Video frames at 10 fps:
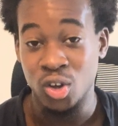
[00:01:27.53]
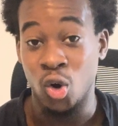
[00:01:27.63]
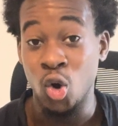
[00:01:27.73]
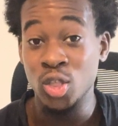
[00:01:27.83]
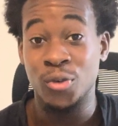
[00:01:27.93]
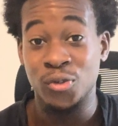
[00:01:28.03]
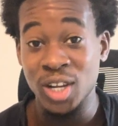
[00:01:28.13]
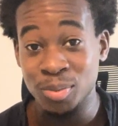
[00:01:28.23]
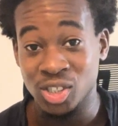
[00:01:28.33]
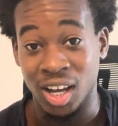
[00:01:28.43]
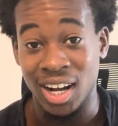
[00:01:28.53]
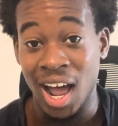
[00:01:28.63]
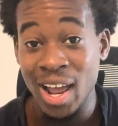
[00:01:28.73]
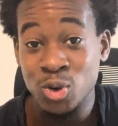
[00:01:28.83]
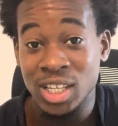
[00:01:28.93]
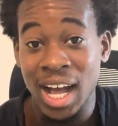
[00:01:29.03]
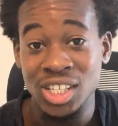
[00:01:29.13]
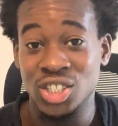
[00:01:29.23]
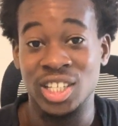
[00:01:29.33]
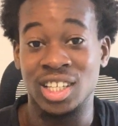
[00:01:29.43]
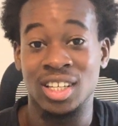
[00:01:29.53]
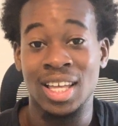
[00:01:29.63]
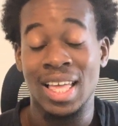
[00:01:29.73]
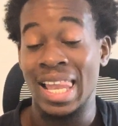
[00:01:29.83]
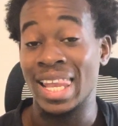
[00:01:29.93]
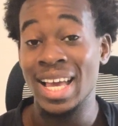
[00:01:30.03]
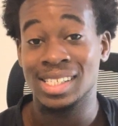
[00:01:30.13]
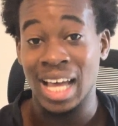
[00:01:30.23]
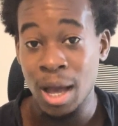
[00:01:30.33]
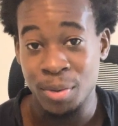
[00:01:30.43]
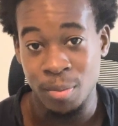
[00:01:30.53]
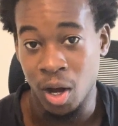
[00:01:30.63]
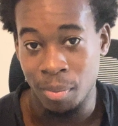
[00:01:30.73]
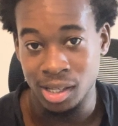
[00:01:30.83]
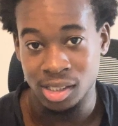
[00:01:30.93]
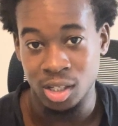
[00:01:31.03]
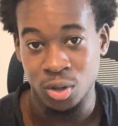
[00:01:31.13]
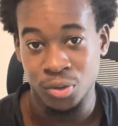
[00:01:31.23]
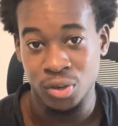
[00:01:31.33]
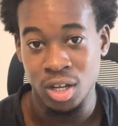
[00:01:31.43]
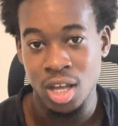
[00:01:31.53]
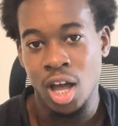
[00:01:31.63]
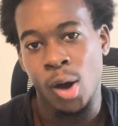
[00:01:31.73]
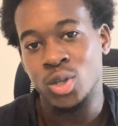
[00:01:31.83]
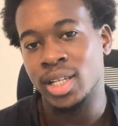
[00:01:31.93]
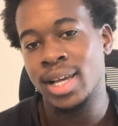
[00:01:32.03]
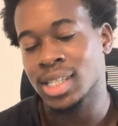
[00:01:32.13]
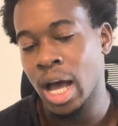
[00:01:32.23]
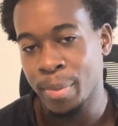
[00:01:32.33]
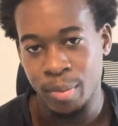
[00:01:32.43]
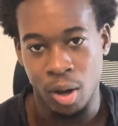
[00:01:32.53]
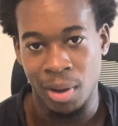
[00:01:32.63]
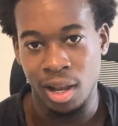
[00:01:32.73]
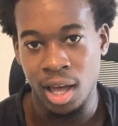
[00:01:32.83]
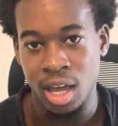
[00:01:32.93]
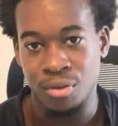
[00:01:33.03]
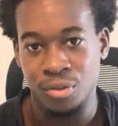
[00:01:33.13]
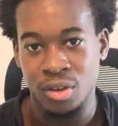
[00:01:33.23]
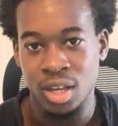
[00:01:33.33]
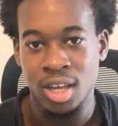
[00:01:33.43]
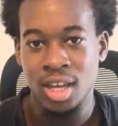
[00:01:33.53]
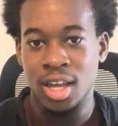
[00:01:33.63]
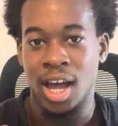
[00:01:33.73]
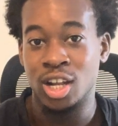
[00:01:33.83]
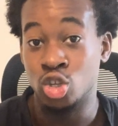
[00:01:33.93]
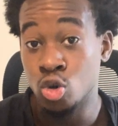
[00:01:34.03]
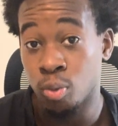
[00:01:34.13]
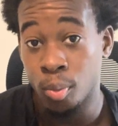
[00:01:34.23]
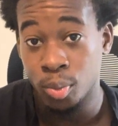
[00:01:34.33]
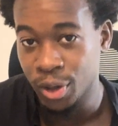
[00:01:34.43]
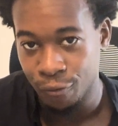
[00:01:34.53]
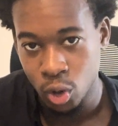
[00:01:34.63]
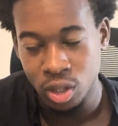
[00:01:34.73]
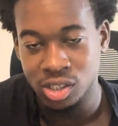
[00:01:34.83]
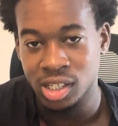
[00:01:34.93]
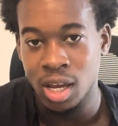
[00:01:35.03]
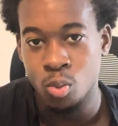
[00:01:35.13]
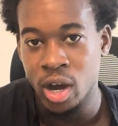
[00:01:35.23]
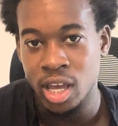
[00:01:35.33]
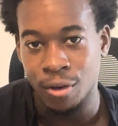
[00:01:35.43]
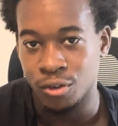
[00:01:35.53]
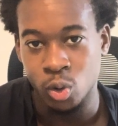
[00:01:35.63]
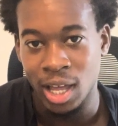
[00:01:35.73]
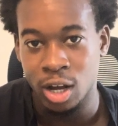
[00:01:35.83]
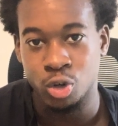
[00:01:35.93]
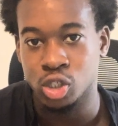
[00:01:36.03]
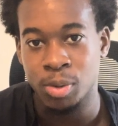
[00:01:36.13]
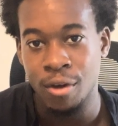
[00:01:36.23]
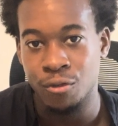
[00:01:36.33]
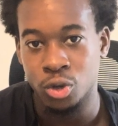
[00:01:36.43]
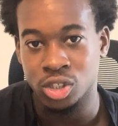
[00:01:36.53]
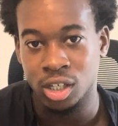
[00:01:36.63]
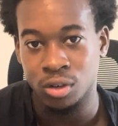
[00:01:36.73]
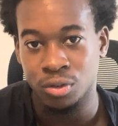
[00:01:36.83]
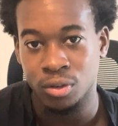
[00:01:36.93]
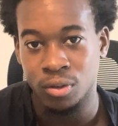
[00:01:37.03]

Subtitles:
On the flip side, I was actually less happy about myself. I was less happy about my life. And you probably feel the same way if you lack respect for yourself.